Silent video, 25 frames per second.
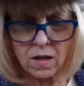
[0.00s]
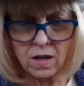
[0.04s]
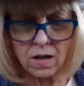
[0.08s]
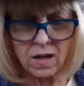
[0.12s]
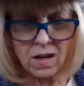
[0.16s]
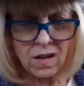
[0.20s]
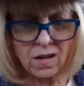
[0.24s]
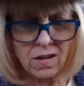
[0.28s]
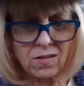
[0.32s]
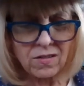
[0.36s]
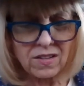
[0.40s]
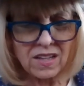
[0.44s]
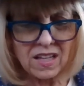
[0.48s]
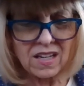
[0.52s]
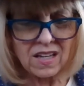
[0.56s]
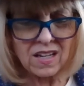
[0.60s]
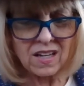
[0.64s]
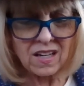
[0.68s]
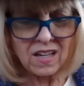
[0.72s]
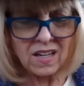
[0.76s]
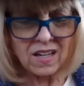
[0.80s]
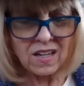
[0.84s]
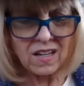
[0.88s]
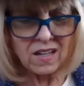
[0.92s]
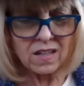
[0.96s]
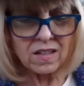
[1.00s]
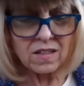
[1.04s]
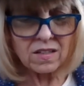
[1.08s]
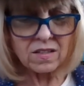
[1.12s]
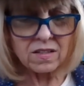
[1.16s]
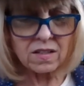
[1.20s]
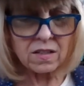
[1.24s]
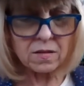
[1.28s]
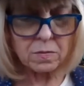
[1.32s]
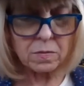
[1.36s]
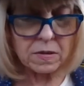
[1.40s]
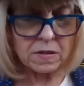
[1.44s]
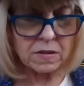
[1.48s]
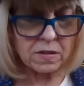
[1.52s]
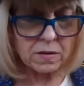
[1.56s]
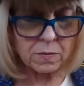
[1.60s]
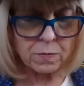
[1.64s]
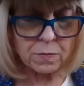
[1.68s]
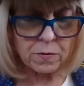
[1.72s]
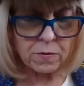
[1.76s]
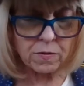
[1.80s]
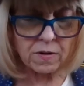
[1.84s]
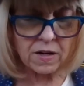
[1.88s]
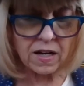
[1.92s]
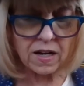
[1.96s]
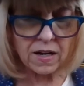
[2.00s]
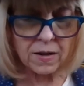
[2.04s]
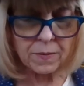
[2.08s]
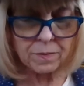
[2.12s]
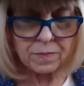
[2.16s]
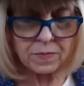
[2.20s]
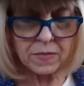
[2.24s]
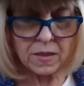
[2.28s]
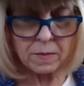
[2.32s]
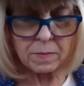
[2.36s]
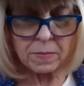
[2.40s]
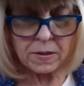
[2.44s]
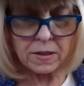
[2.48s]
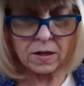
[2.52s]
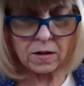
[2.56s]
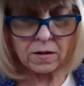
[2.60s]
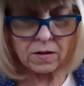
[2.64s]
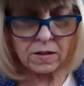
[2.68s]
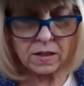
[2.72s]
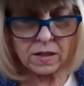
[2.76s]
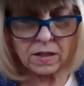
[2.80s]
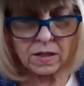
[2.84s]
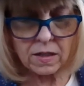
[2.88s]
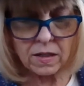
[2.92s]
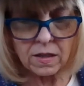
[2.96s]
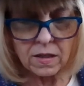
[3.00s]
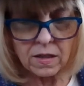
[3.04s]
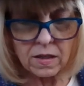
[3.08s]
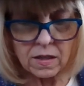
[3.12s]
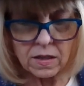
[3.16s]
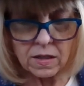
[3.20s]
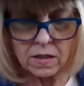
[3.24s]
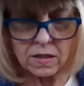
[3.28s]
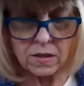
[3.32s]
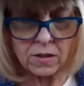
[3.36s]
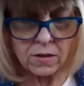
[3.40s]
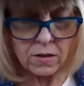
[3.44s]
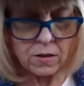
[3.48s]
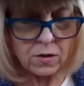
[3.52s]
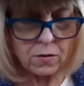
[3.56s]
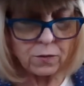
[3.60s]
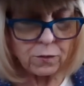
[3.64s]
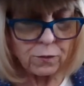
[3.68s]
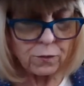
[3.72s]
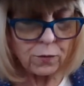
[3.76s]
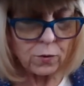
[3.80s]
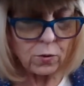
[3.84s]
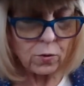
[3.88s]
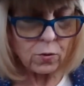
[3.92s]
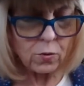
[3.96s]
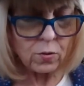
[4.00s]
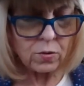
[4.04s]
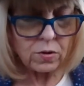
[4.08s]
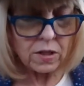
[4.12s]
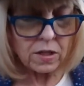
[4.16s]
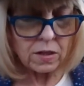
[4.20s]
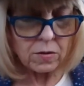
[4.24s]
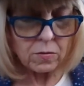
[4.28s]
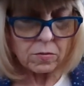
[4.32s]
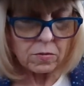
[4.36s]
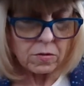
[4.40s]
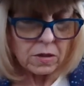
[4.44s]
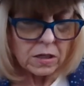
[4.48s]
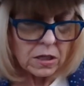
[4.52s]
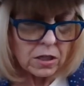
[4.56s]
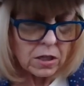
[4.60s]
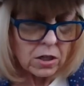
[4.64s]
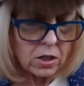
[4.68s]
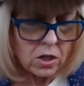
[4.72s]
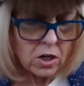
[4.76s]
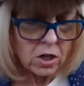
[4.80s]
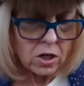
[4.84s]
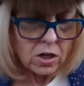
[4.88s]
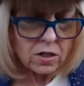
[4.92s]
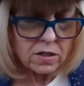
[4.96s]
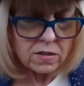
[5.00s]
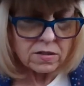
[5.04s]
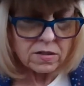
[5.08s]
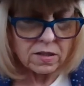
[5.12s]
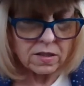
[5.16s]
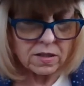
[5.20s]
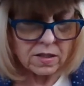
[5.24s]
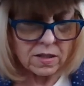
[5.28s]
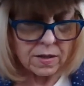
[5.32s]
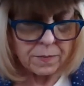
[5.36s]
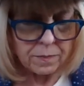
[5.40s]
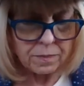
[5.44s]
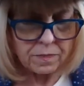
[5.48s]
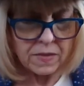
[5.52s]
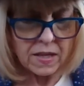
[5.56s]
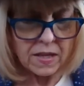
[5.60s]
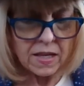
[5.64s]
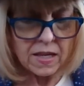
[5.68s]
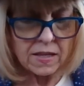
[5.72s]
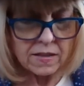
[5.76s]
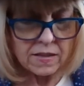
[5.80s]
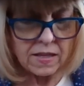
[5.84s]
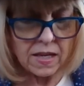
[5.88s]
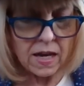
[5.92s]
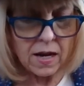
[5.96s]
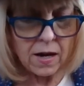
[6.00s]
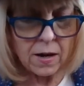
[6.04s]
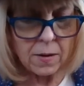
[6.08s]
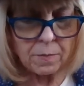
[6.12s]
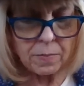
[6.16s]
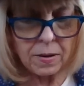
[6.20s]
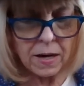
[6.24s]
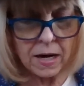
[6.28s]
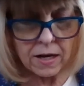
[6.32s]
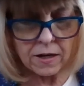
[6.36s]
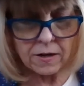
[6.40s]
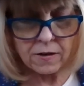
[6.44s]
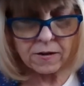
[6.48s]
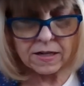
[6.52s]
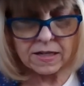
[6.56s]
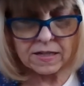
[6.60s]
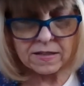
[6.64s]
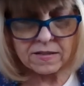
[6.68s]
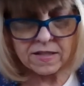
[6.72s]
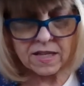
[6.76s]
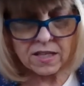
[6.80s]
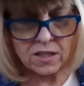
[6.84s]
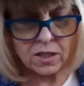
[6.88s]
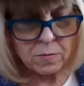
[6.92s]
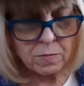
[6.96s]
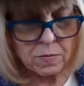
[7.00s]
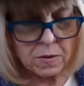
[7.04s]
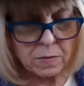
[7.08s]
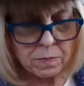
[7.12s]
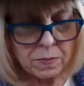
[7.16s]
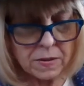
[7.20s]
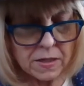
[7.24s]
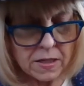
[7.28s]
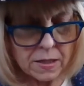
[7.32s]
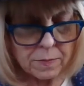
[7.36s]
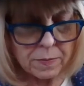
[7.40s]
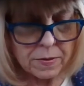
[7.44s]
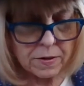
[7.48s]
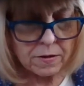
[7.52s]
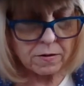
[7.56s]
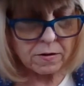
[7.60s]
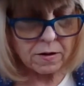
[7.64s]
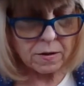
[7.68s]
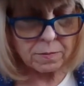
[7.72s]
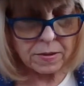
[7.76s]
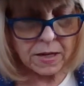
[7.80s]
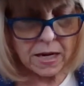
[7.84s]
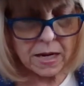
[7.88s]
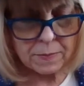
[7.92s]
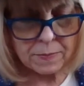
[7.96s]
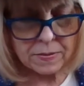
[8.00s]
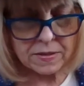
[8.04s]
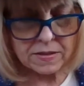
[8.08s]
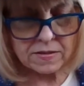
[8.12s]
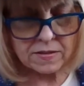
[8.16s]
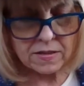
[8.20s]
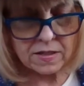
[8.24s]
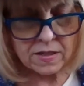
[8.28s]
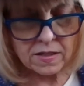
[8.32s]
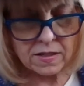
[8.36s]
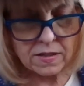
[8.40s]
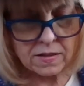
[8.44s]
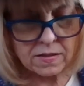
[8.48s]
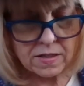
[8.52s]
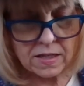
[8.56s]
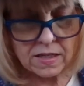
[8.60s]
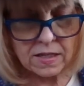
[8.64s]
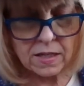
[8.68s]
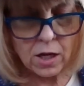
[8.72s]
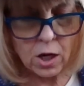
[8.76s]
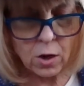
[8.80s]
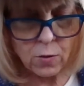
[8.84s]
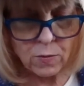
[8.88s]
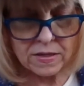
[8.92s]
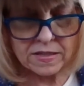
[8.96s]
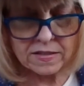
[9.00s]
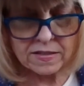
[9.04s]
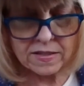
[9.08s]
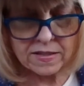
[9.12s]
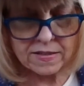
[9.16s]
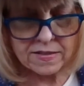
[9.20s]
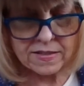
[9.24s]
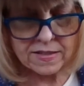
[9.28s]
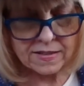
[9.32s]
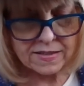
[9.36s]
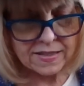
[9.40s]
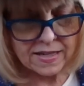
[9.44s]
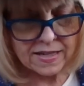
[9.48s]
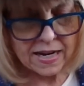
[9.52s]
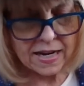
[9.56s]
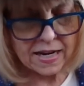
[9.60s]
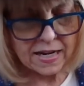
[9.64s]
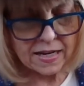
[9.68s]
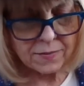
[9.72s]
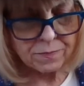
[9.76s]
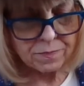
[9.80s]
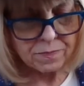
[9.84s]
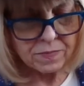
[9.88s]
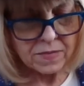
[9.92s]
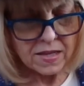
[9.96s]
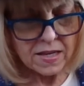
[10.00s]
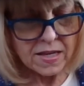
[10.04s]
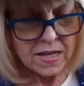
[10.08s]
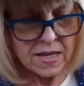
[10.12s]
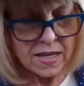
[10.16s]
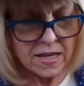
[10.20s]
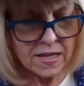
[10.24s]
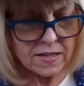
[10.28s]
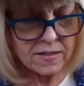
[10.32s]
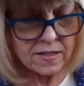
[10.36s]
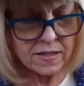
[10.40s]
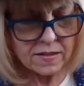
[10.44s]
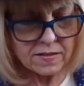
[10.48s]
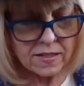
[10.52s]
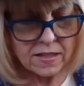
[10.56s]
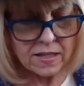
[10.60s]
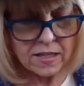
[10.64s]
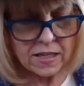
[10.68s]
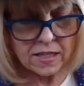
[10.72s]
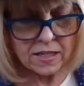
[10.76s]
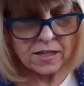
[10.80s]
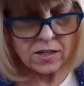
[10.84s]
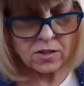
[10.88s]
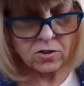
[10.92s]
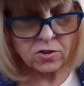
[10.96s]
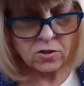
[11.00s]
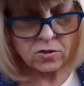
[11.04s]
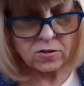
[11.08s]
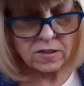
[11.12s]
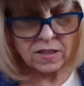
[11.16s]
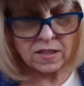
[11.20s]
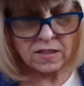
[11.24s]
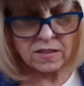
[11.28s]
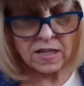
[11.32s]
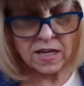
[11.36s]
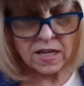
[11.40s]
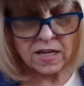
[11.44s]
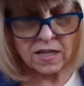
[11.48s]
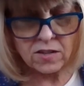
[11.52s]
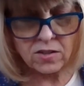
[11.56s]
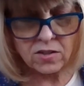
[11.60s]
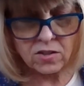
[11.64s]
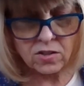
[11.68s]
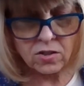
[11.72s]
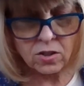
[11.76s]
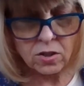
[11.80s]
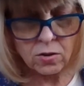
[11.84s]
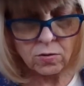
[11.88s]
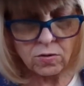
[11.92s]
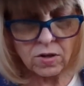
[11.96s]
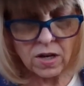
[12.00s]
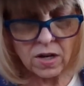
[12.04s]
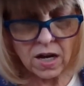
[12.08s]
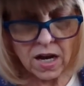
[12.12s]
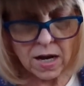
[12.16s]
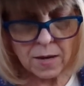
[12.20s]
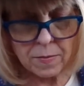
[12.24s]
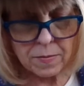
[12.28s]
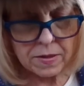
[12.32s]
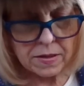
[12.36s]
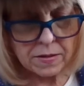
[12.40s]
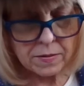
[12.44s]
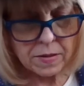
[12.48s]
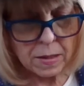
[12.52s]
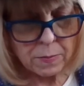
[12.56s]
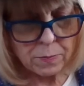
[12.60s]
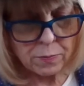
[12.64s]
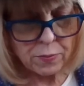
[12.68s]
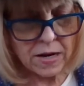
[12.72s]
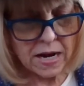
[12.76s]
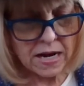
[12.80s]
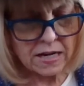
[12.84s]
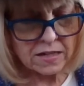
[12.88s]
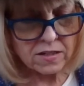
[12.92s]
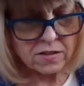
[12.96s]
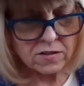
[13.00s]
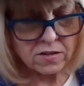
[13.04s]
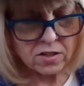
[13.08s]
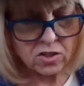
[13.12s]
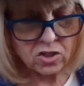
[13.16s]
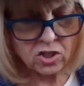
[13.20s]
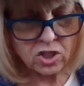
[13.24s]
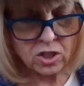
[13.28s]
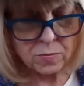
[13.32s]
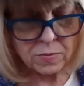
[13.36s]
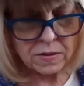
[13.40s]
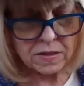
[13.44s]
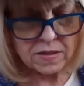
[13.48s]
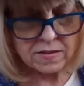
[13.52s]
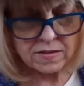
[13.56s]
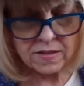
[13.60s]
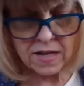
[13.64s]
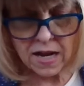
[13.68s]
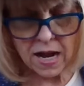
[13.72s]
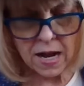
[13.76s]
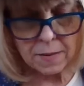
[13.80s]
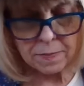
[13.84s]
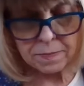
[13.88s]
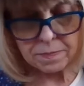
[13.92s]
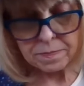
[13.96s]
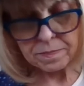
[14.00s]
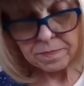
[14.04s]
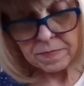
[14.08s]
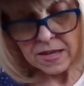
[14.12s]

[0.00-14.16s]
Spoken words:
"Oh, they eat," said Mrs. Perel, "but only the food that when it occurs to them. Now, Potter eats nothing but peanut butter and poppy seeds, and he always eats at night. He says that eating during the day is too common a practice and should be stopped.